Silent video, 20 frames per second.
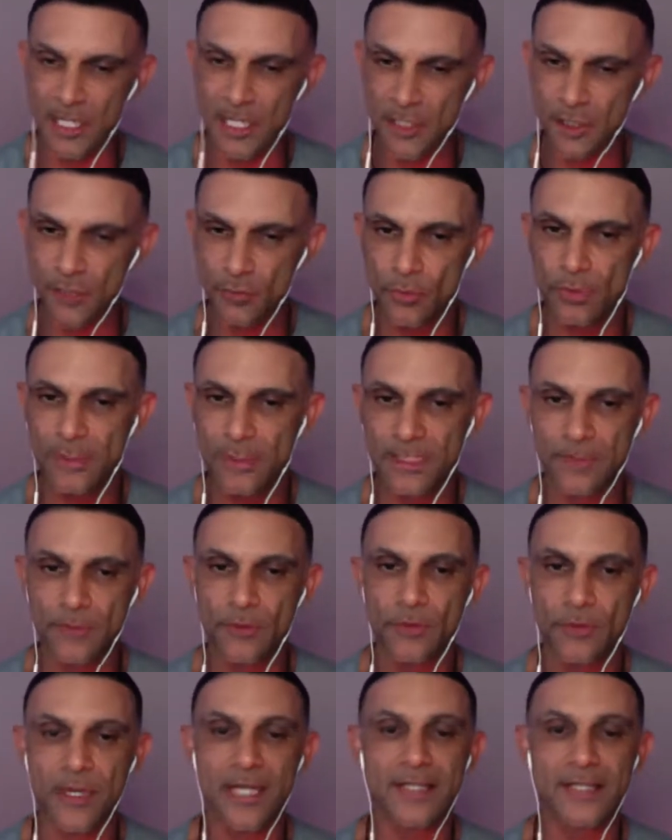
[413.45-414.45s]
to really
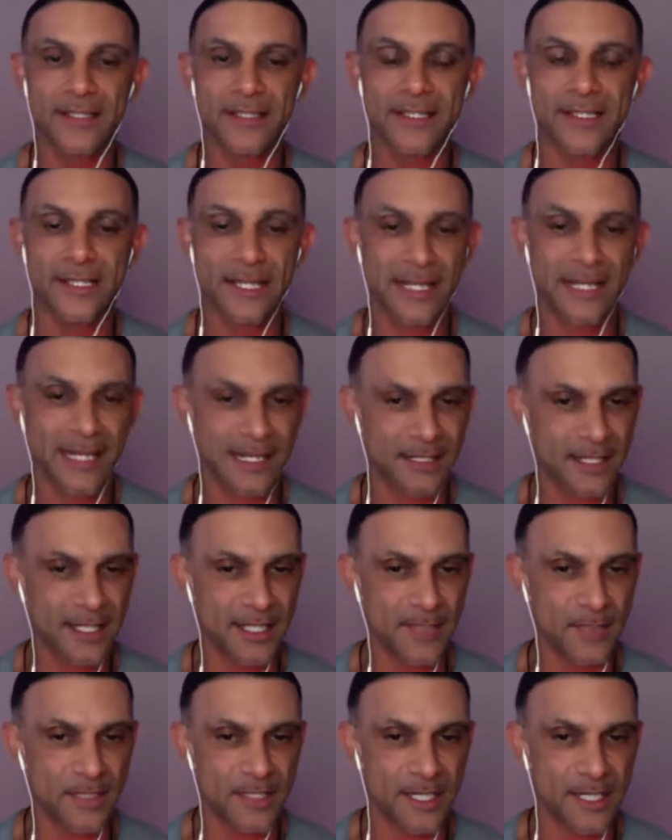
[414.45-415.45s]
ground us in
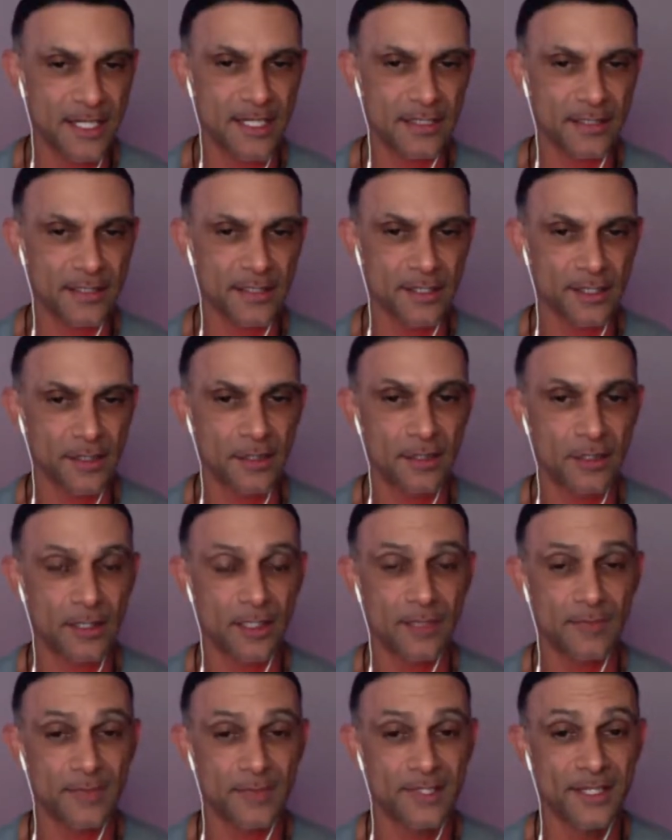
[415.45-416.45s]
these particular
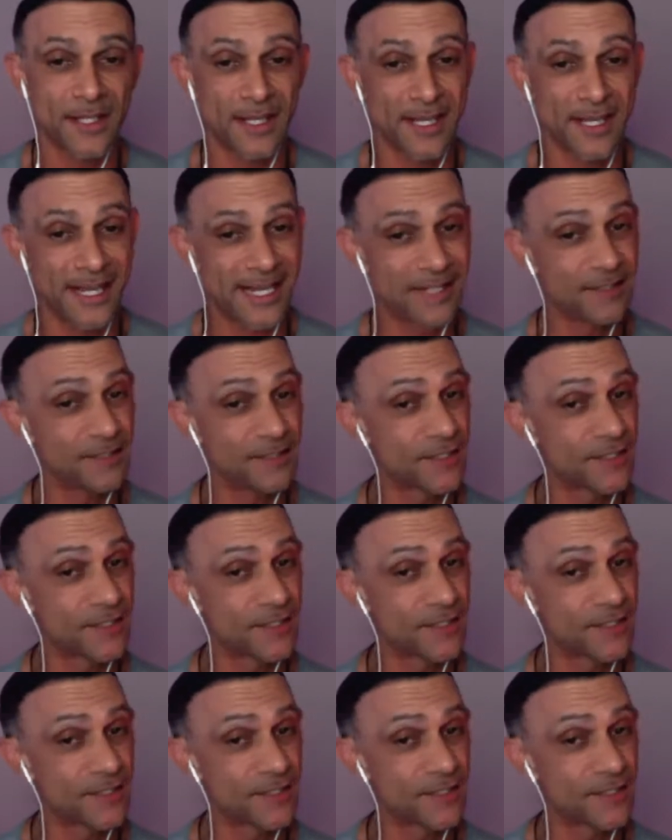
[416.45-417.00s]
times and